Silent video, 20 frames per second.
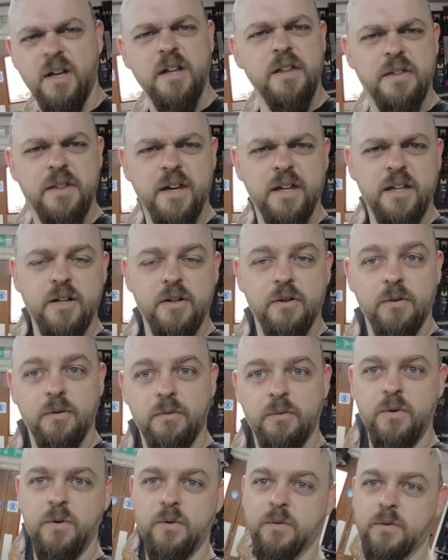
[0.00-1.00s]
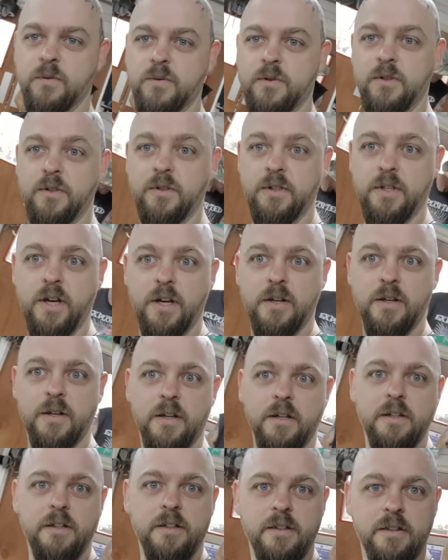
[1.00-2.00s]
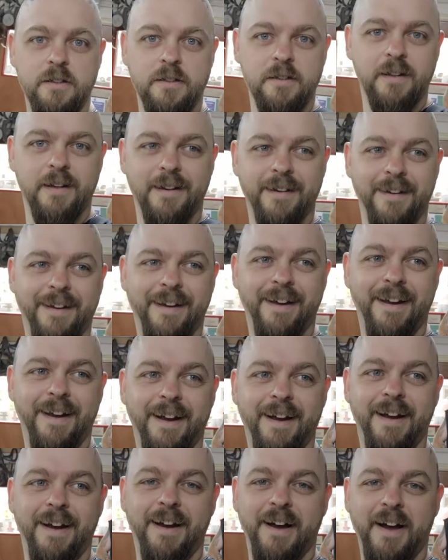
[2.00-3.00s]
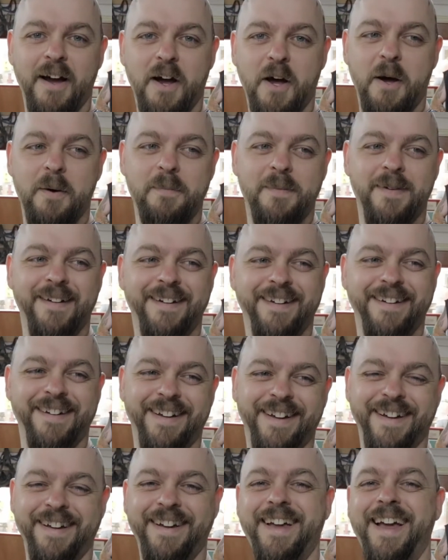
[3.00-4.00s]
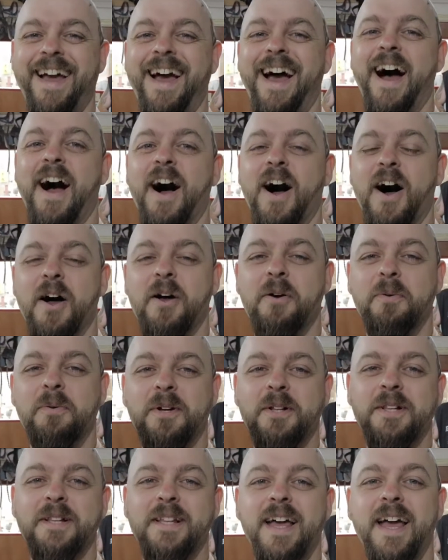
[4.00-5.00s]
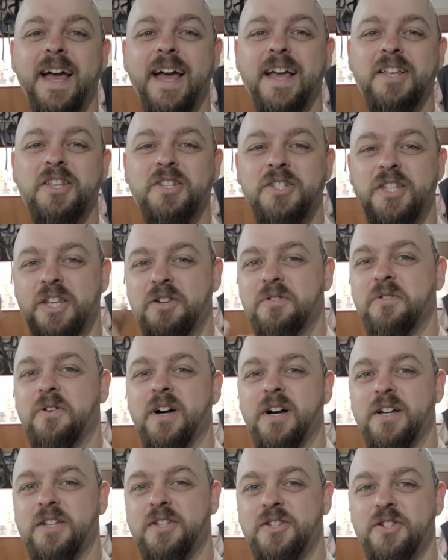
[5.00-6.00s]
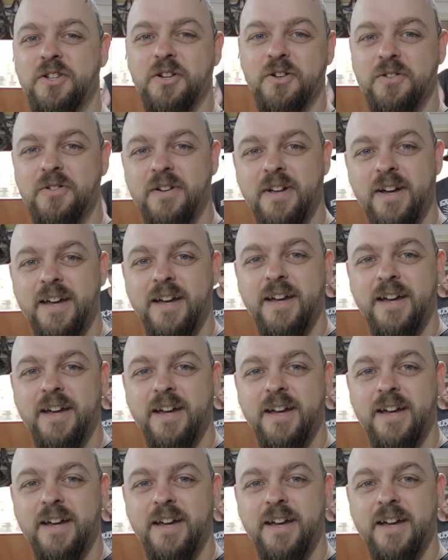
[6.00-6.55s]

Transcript: Thank you. Ooh, look at that. Hey. I will see you guys soon.